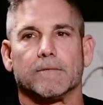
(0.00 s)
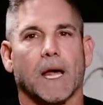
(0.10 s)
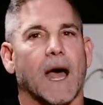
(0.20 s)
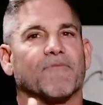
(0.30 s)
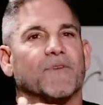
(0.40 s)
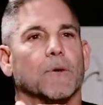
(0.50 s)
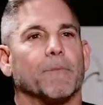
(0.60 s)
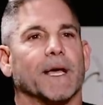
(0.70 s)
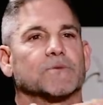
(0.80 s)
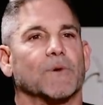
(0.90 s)
but I feel
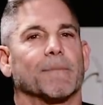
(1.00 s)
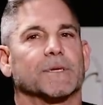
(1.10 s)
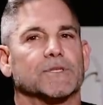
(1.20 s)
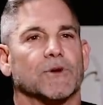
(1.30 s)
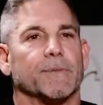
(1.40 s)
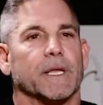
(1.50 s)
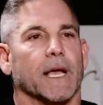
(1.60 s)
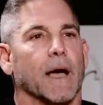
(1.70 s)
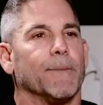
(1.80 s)
best when I'm contributing.